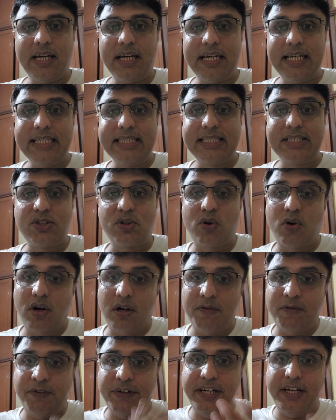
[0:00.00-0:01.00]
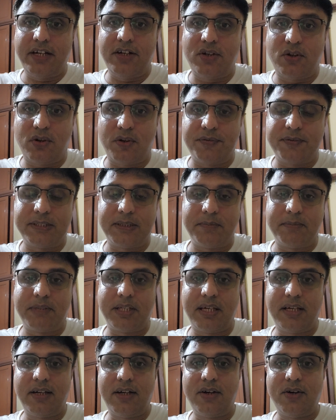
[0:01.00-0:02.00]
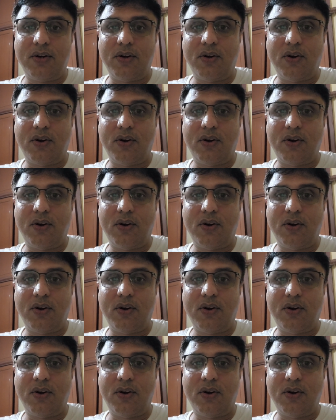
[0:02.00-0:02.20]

is confident of something,